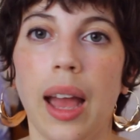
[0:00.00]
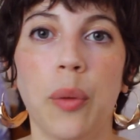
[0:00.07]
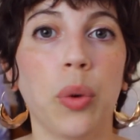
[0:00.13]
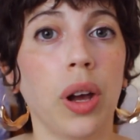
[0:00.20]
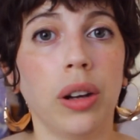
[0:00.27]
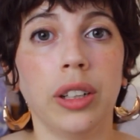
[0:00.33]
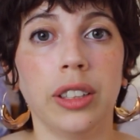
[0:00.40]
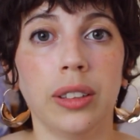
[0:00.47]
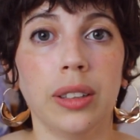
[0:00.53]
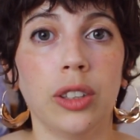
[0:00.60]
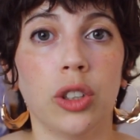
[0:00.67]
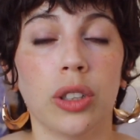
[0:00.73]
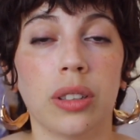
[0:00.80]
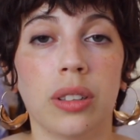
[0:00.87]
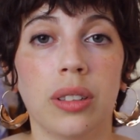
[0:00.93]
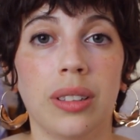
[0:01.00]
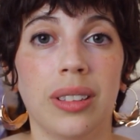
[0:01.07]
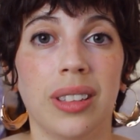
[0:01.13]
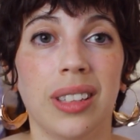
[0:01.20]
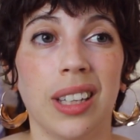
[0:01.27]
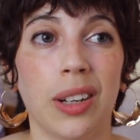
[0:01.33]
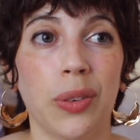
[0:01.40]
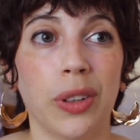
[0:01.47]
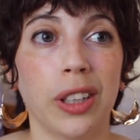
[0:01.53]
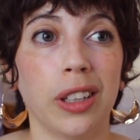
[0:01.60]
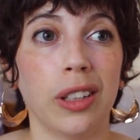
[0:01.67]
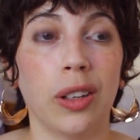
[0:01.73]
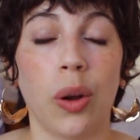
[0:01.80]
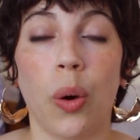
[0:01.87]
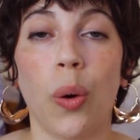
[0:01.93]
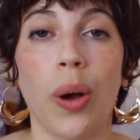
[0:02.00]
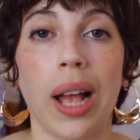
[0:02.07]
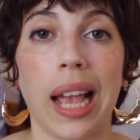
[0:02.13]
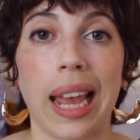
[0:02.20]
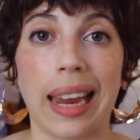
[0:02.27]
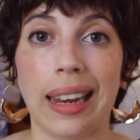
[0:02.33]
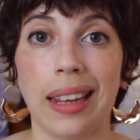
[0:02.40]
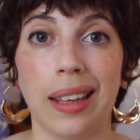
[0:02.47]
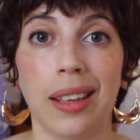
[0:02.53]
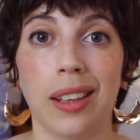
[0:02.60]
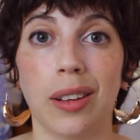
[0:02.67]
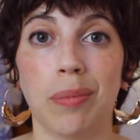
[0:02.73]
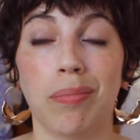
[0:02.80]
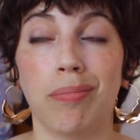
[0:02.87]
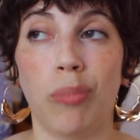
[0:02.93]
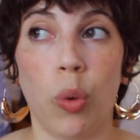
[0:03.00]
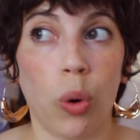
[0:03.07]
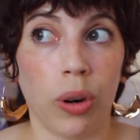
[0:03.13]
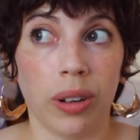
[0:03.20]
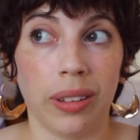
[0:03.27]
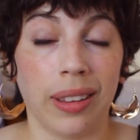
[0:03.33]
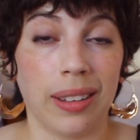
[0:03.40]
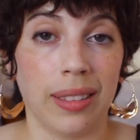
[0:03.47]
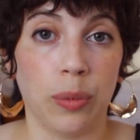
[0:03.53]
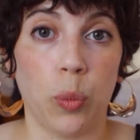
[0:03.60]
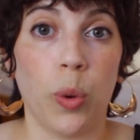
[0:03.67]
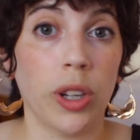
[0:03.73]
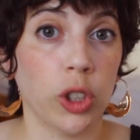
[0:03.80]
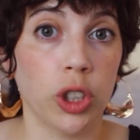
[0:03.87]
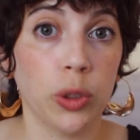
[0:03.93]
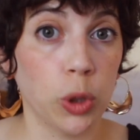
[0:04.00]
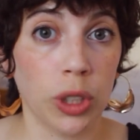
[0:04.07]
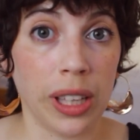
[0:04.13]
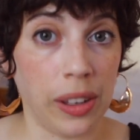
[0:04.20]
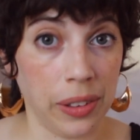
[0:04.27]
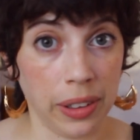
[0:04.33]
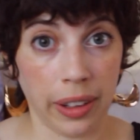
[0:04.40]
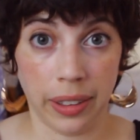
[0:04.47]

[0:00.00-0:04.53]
And we honestly just didn't really know any more than what she was telling